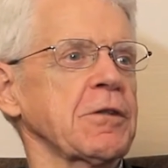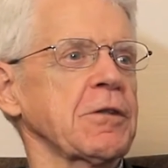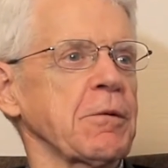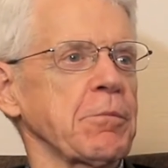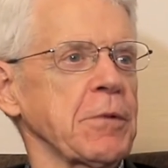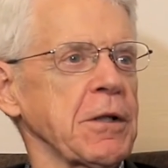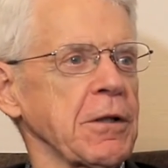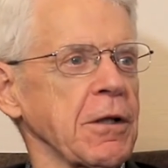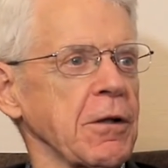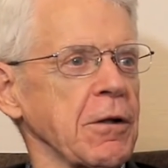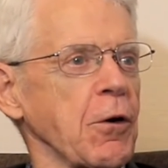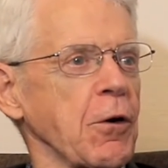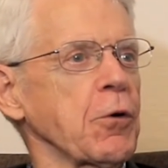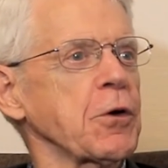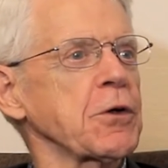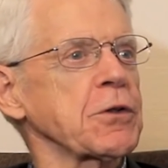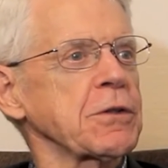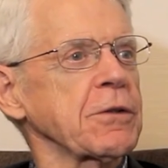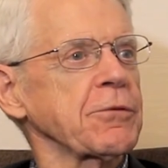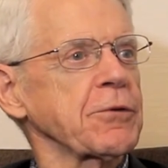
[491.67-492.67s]
to be the
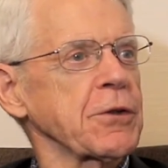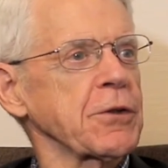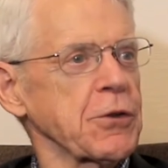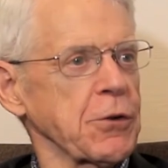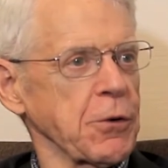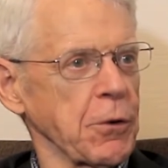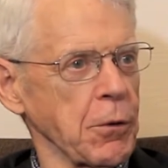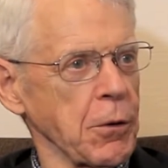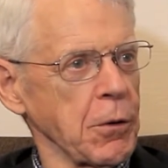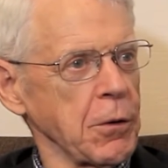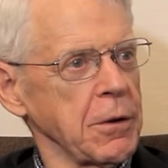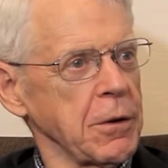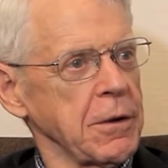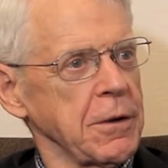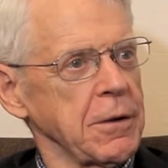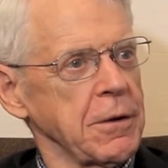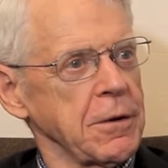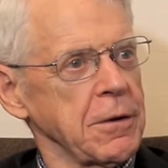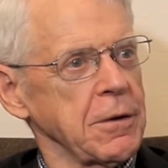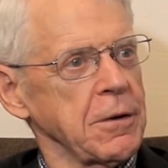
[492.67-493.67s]
locus of control
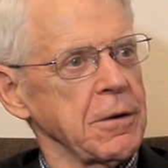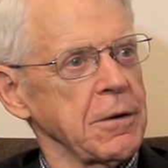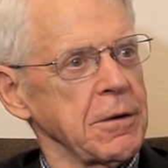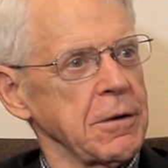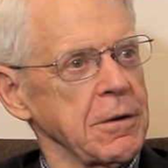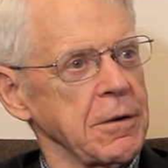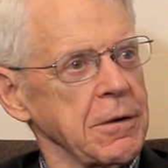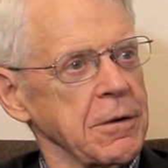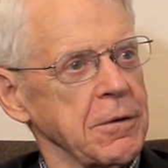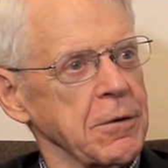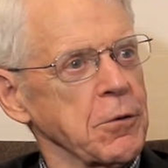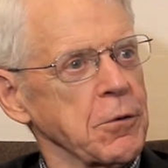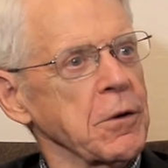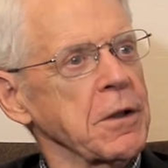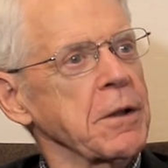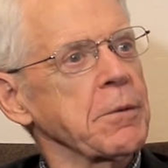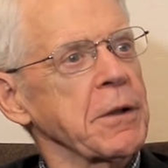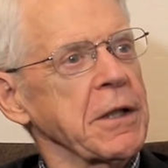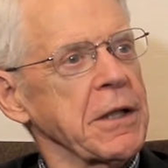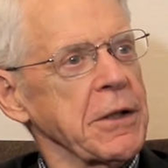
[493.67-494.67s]
to
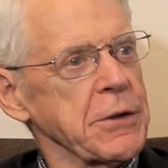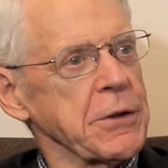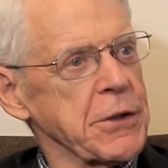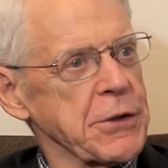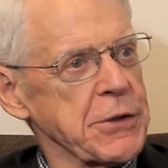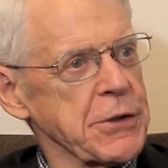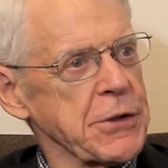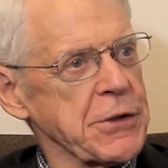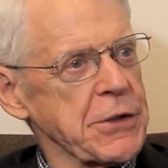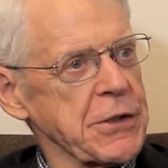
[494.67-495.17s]
eliminate these